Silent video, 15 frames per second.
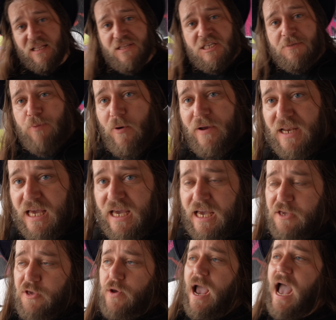at this point here,
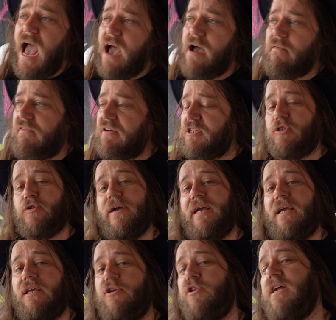you have a trick.
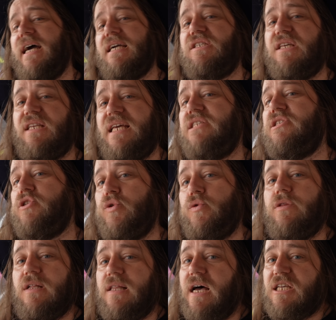You don't actually need to do
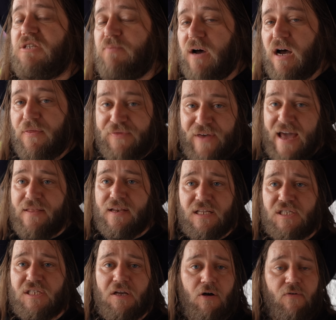the last part. That in
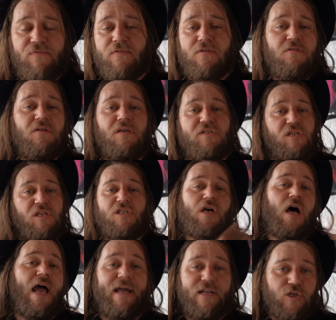itself is an
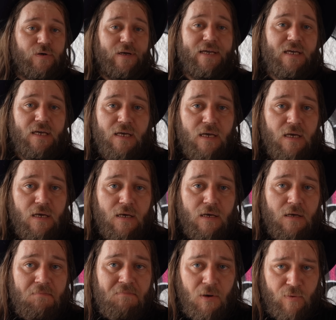entire trick.
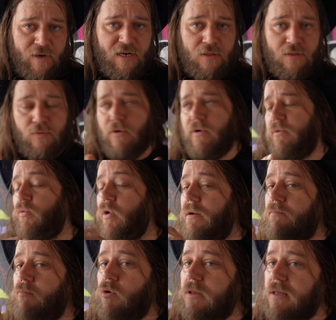But we're going to throw in one
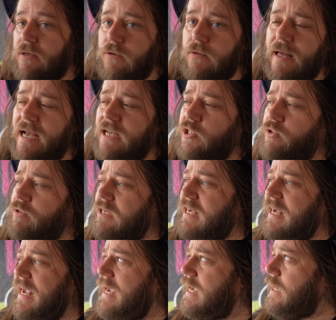more little extra
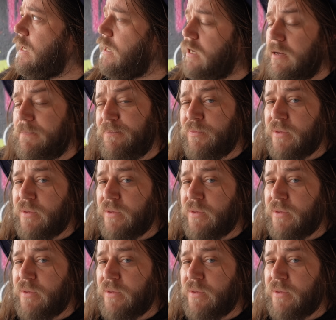kicker,